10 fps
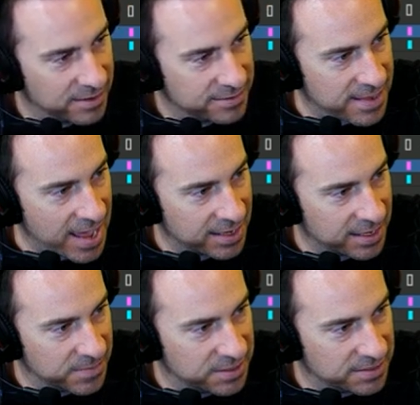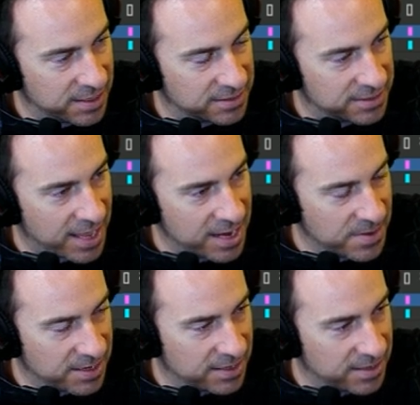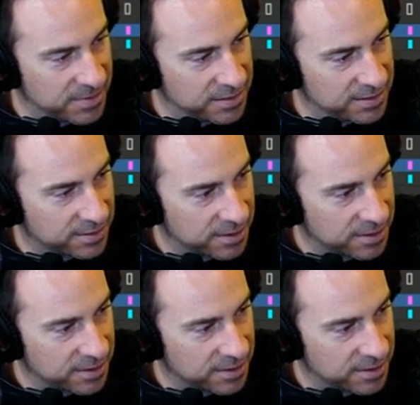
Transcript: static images, not just animated images.